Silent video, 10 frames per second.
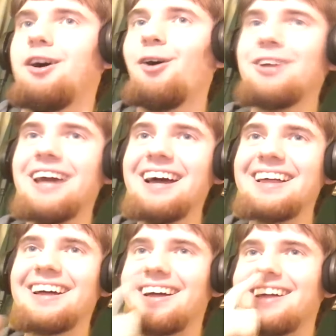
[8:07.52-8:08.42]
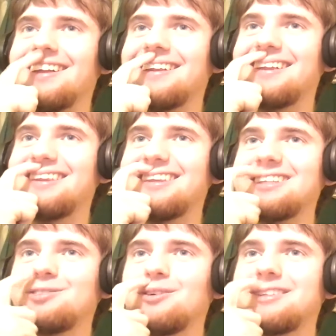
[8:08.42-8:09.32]
Oh yeah!
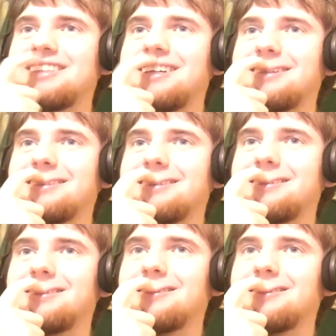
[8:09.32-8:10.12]
This was in